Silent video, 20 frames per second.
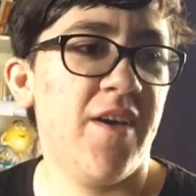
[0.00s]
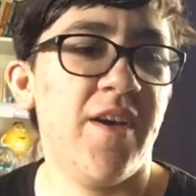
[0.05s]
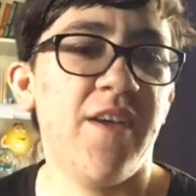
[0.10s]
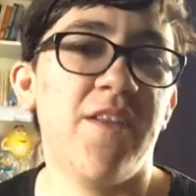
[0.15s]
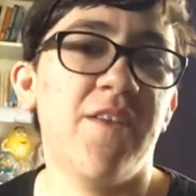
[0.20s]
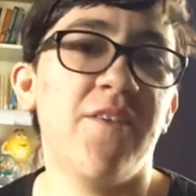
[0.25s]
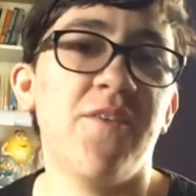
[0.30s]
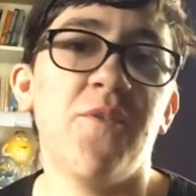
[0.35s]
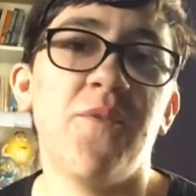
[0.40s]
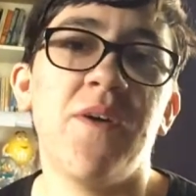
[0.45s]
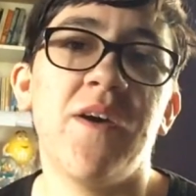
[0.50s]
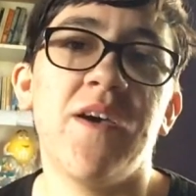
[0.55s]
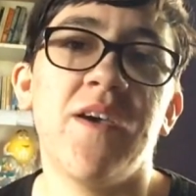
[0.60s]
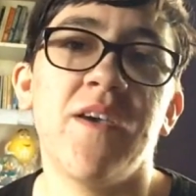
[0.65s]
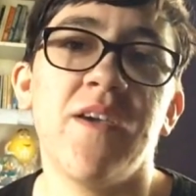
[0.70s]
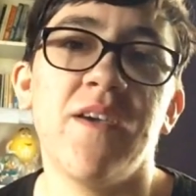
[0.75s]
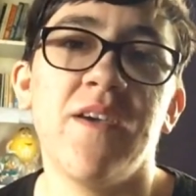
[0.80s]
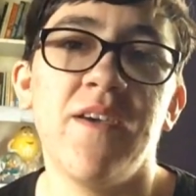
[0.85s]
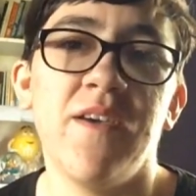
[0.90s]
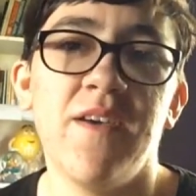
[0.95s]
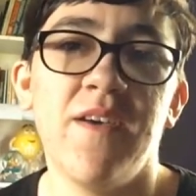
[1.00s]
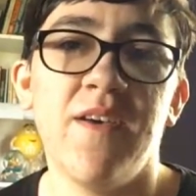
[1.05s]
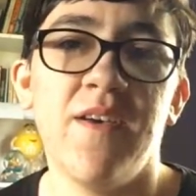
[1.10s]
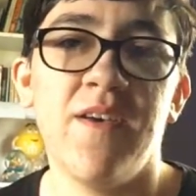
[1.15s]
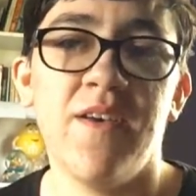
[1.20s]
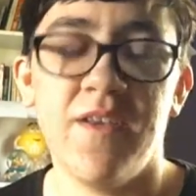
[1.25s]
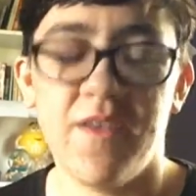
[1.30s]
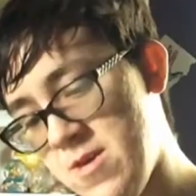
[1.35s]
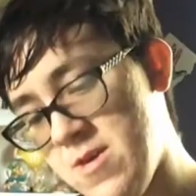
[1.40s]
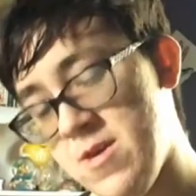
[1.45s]
I don't know why.
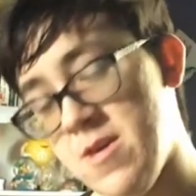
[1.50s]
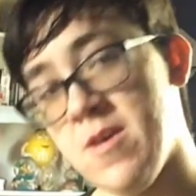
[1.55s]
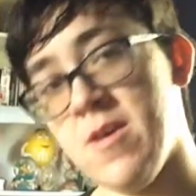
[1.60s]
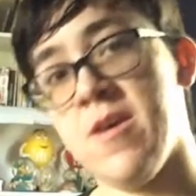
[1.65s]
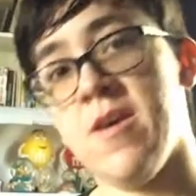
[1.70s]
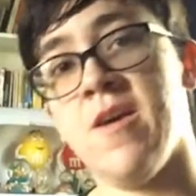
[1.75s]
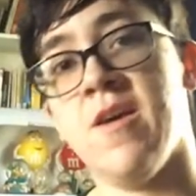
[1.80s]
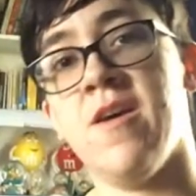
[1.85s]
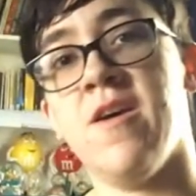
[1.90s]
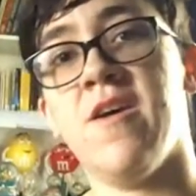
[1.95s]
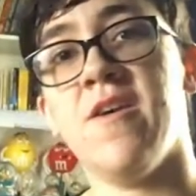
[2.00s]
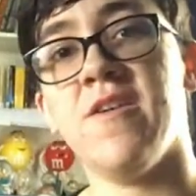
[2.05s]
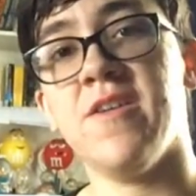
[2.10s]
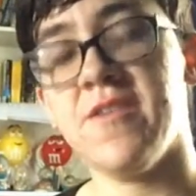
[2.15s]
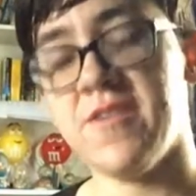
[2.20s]
Oh,